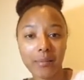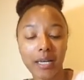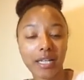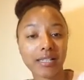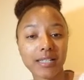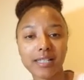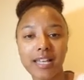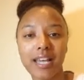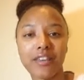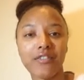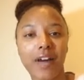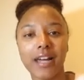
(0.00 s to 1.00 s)
and
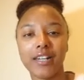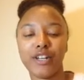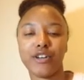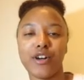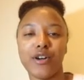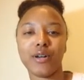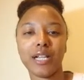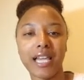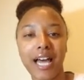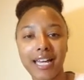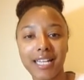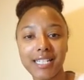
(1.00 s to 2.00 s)
instead finding your own
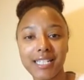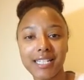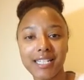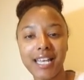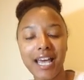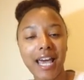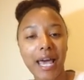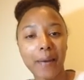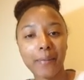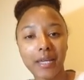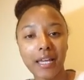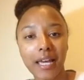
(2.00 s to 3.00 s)
clients and
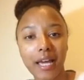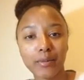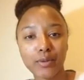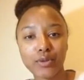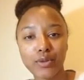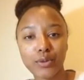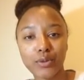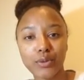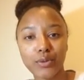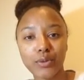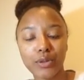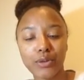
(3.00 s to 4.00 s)
being able
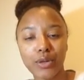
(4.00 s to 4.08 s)
to,